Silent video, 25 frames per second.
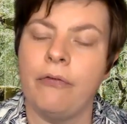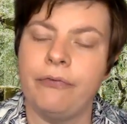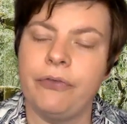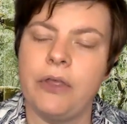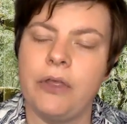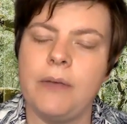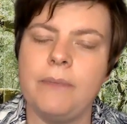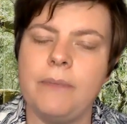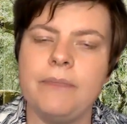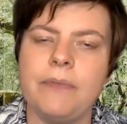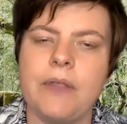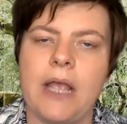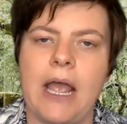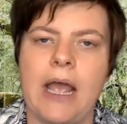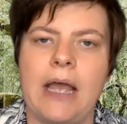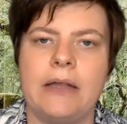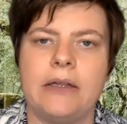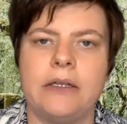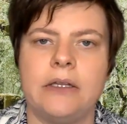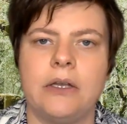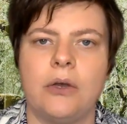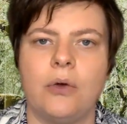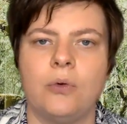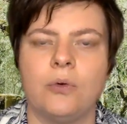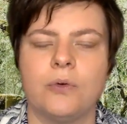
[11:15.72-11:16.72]
them,
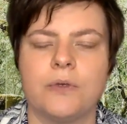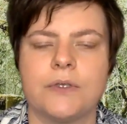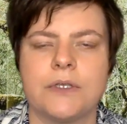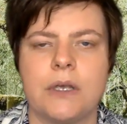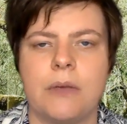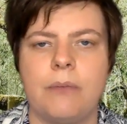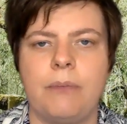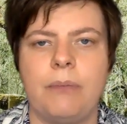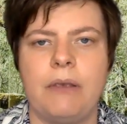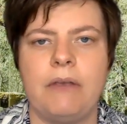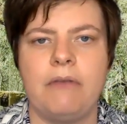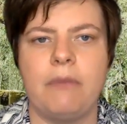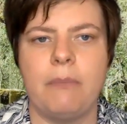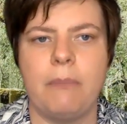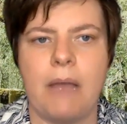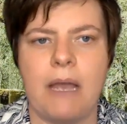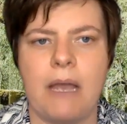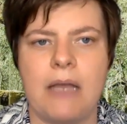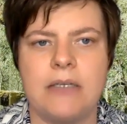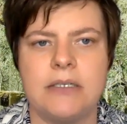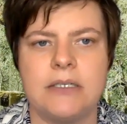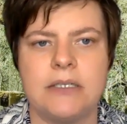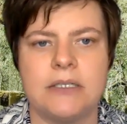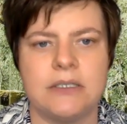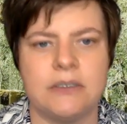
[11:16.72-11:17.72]
and also be
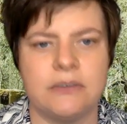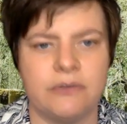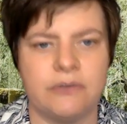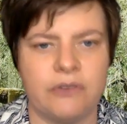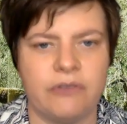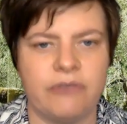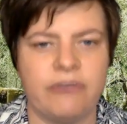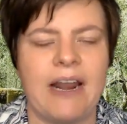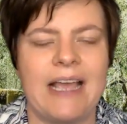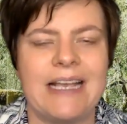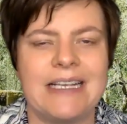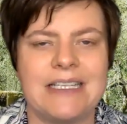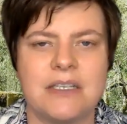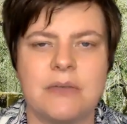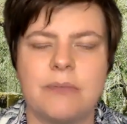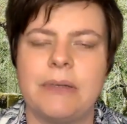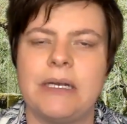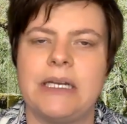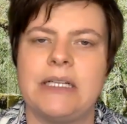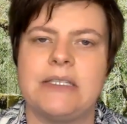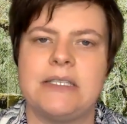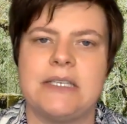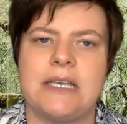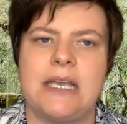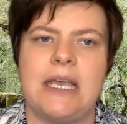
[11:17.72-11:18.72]
reminded of the
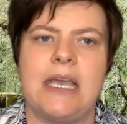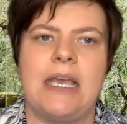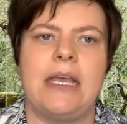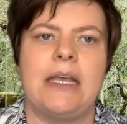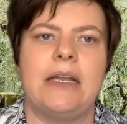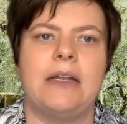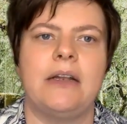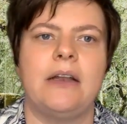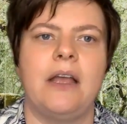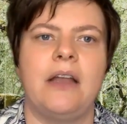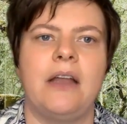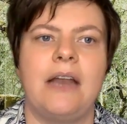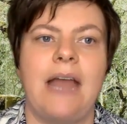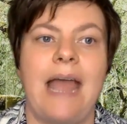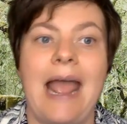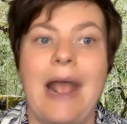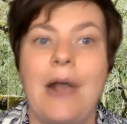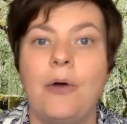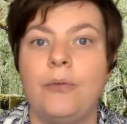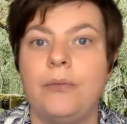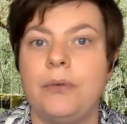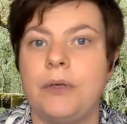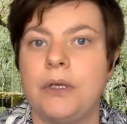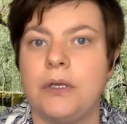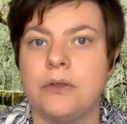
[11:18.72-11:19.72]
flexibility and
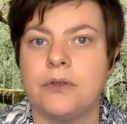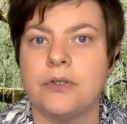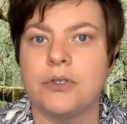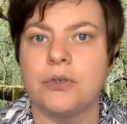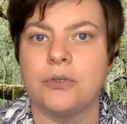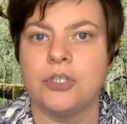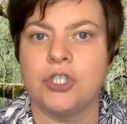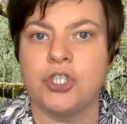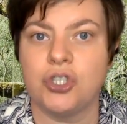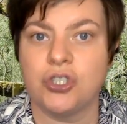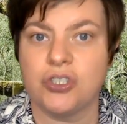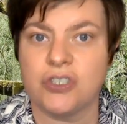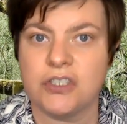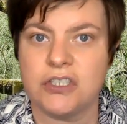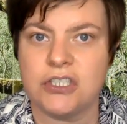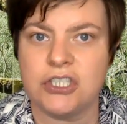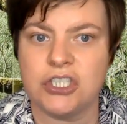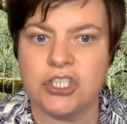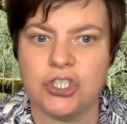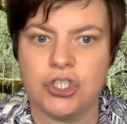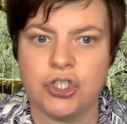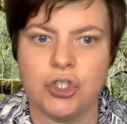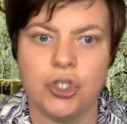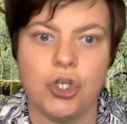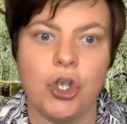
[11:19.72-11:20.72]
help you to adjust
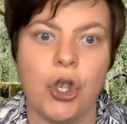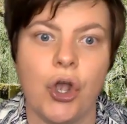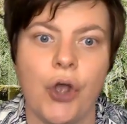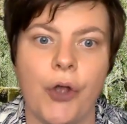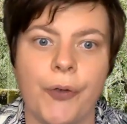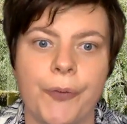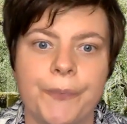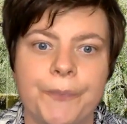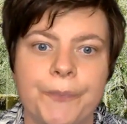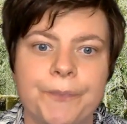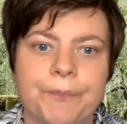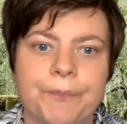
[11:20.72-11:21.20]
as you go.